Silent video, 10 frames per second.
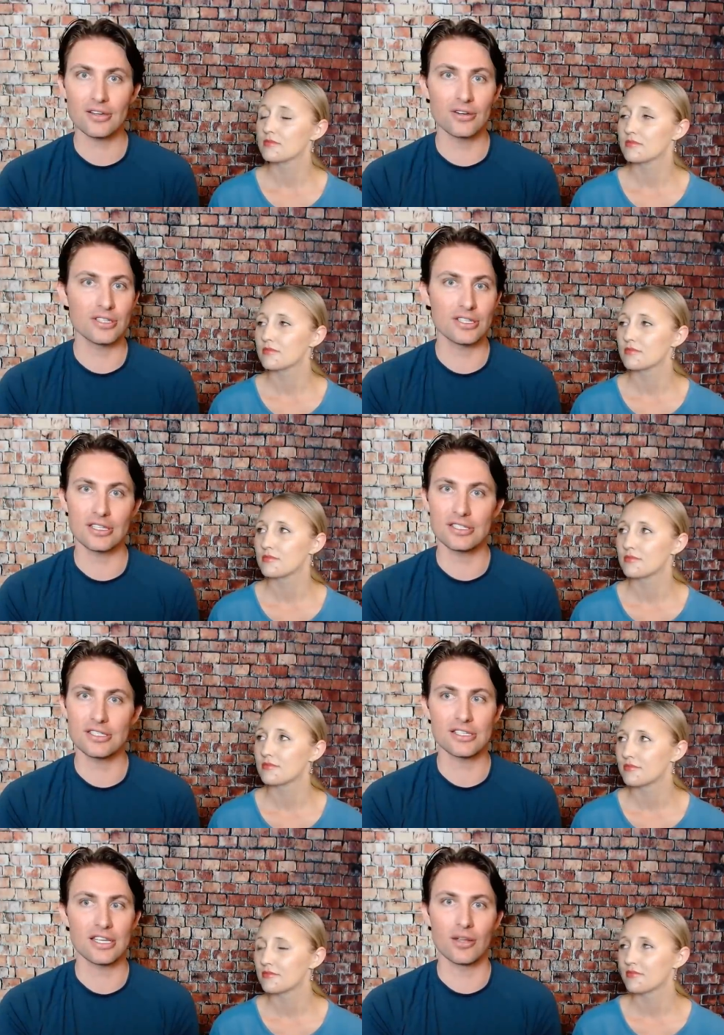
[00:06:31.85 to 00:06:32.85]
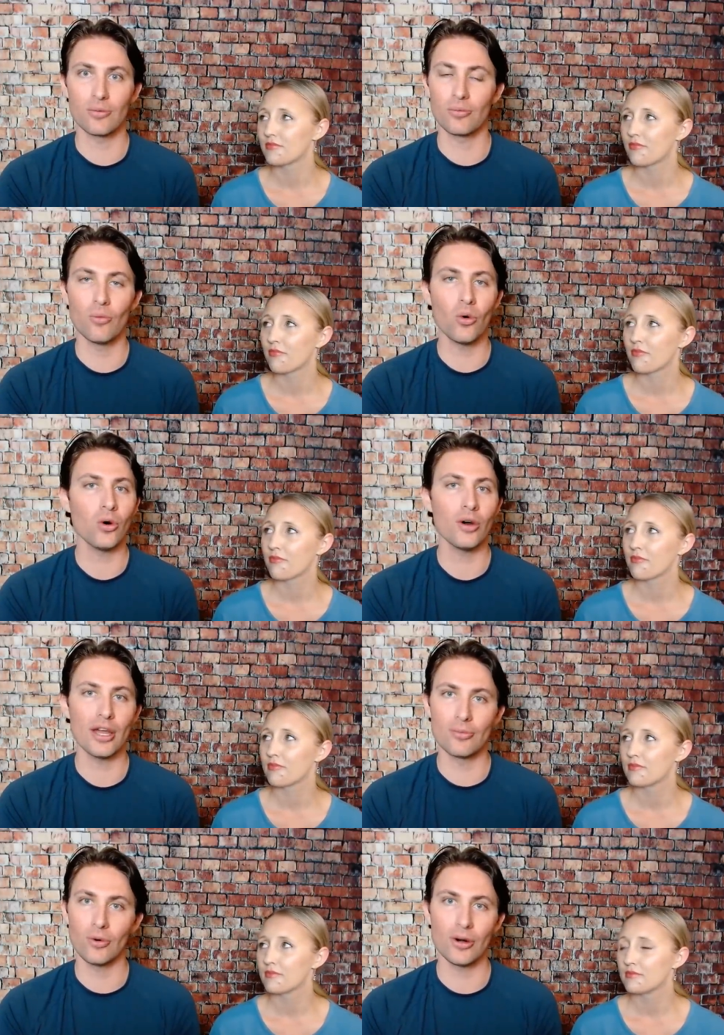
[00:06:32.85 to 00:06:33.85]
Speaker 1: are just, it's just getting more
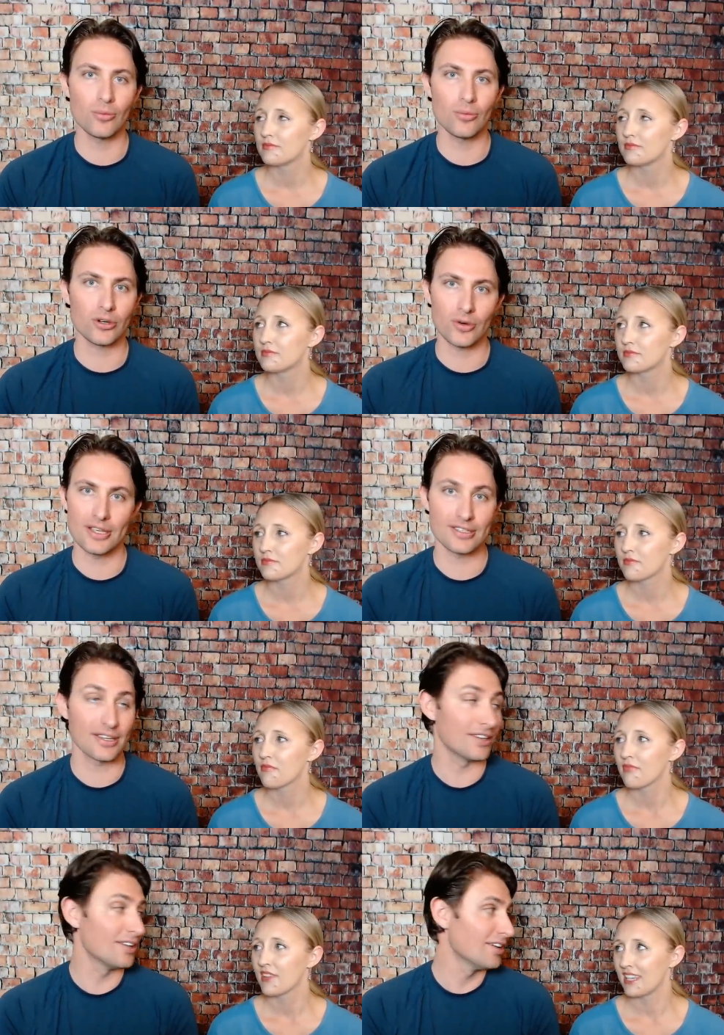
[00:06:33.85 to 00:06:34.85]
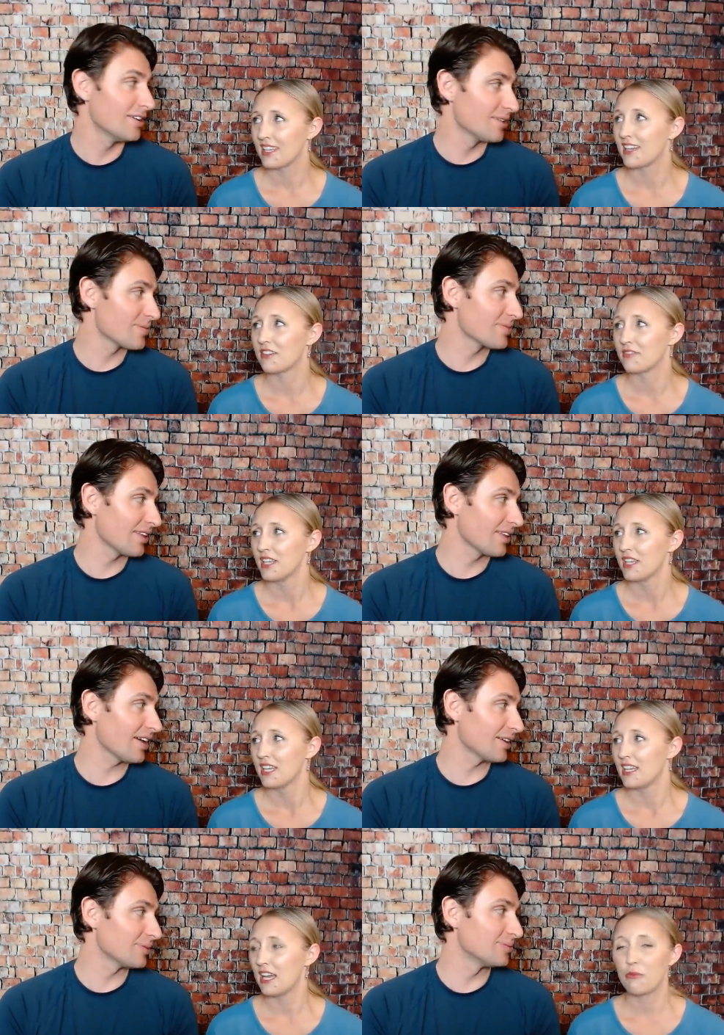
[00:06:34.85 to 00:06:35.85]
and more and more crazy. Yeah.
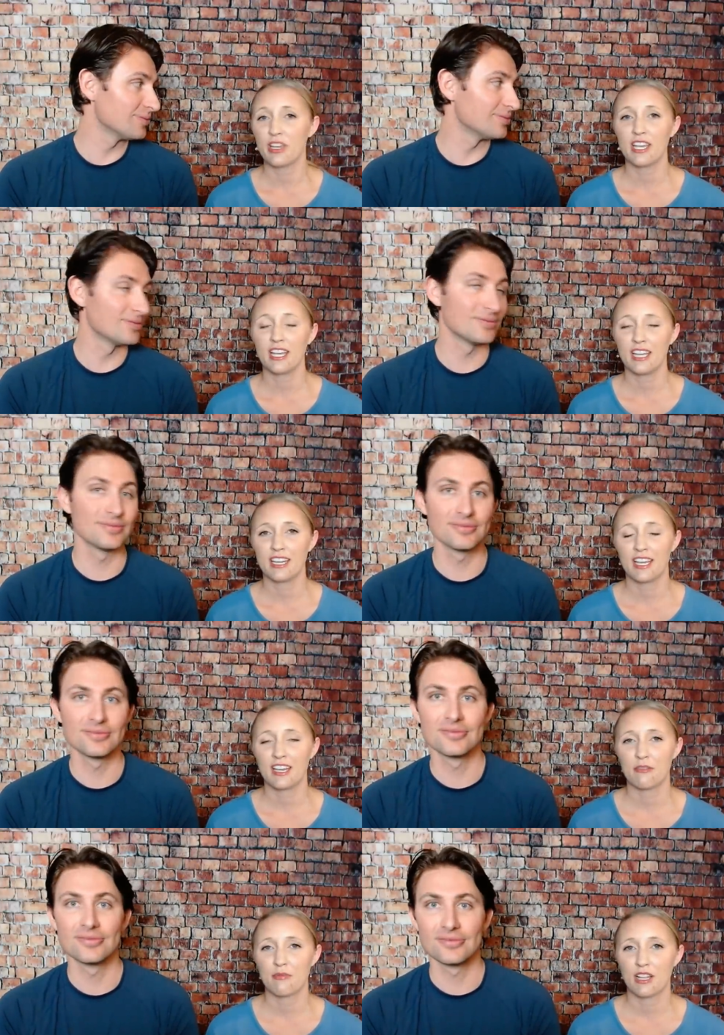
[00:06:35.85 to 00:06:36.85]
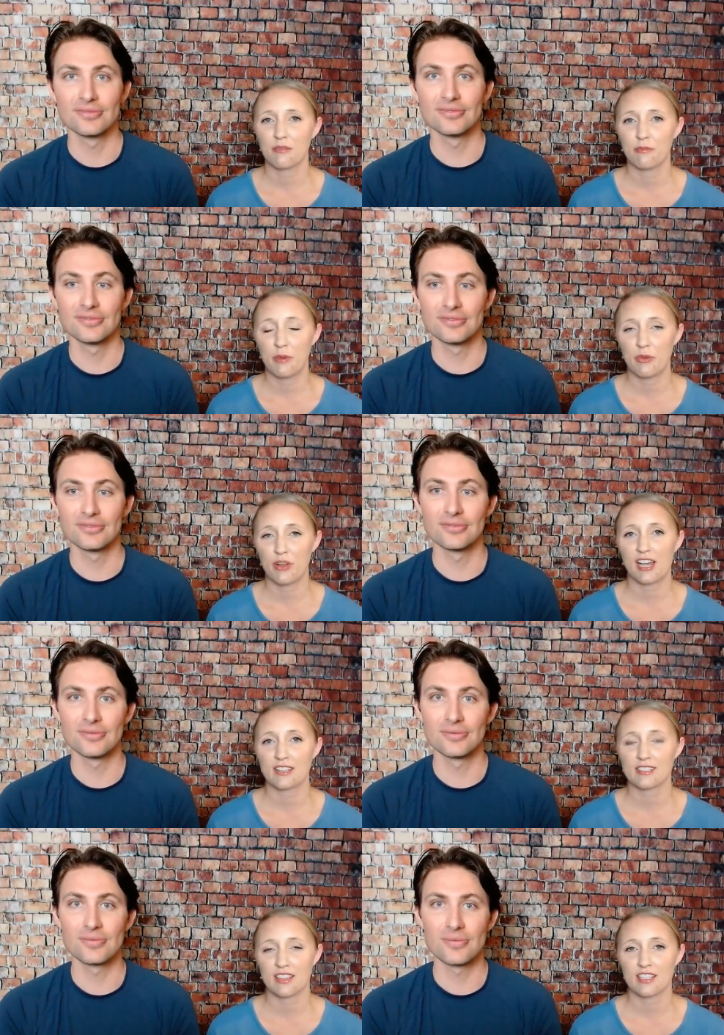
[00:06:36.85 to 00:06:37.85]
Yeah.
Speaker 2: And we had um, people
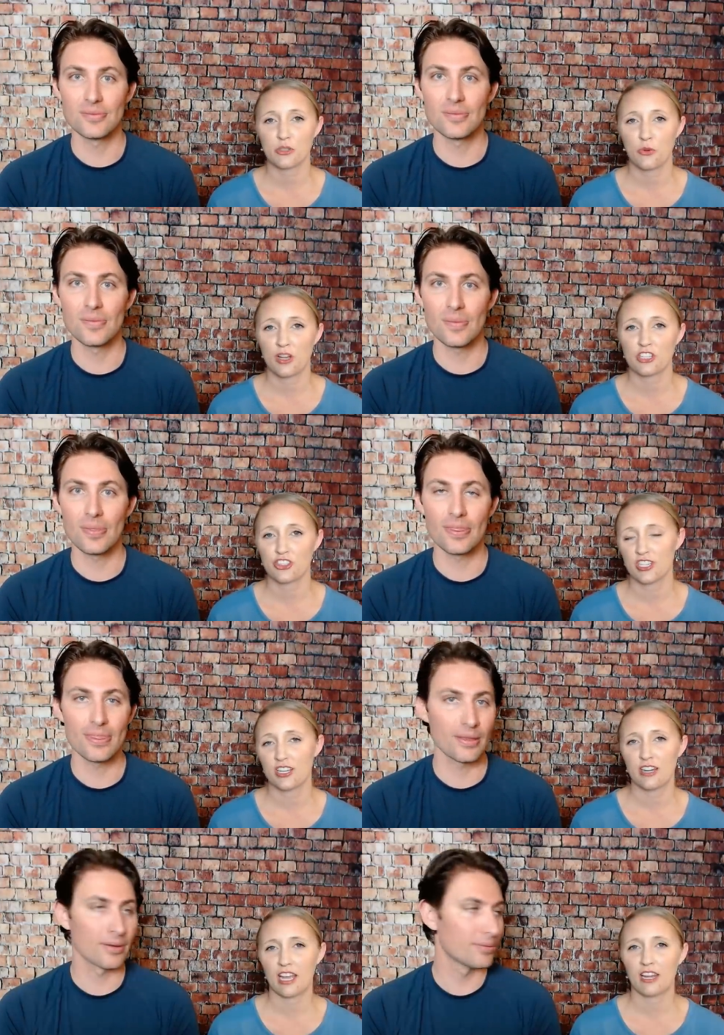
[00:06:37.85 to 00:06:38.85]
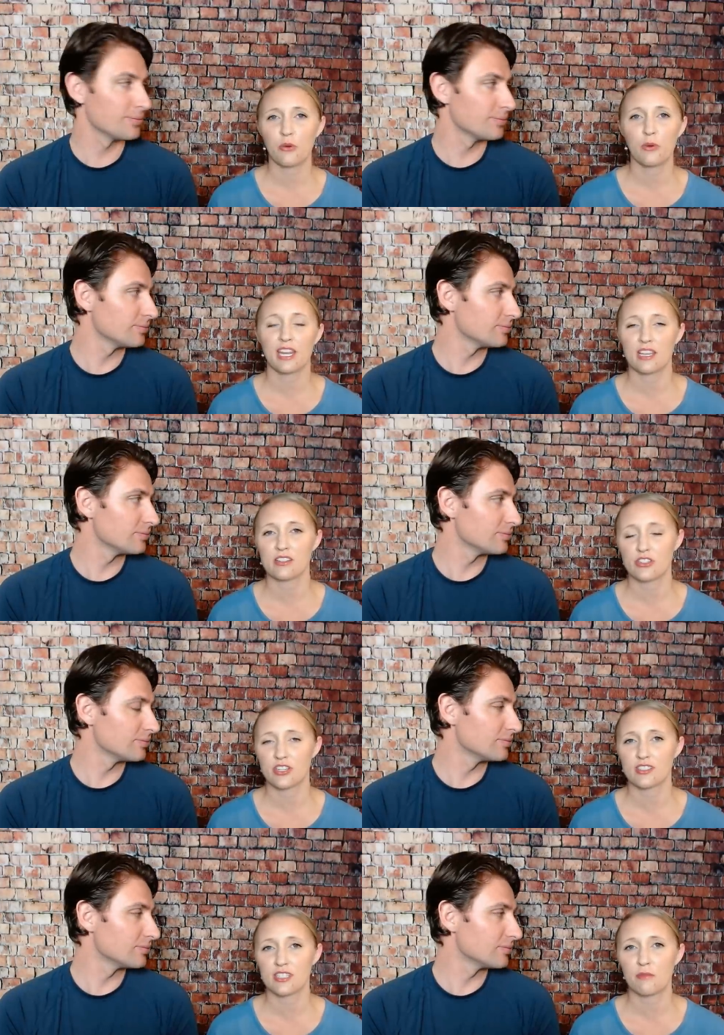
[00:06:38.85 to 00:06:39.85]
ask this question, and I know we had
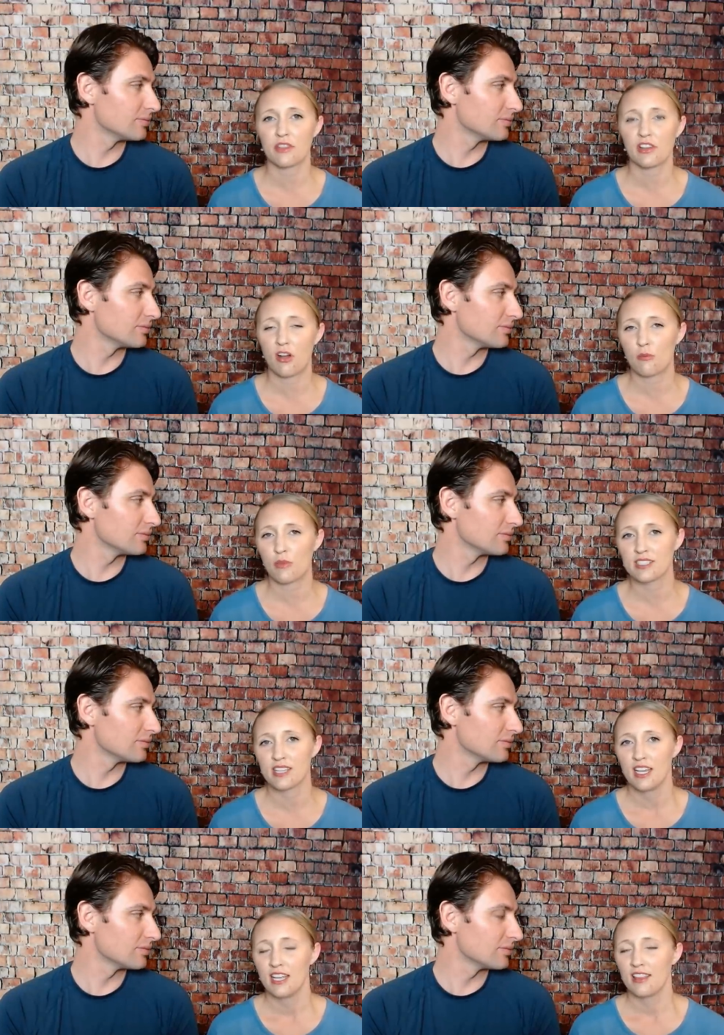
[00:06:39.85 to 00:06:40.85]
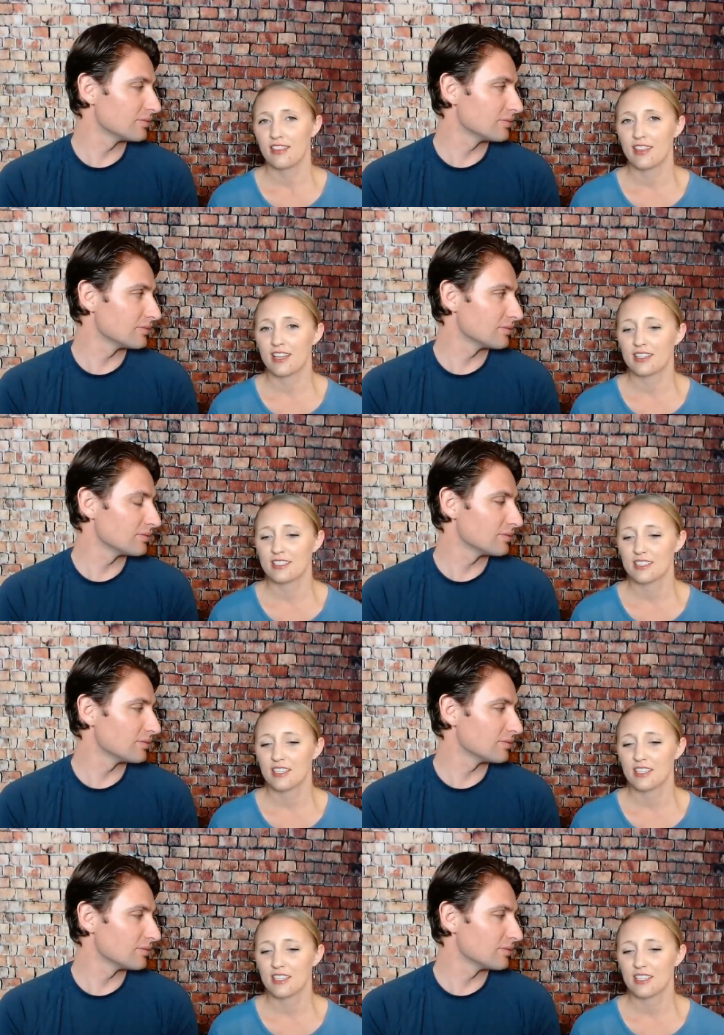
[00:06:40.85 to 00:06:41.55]
answered in some in the comments that,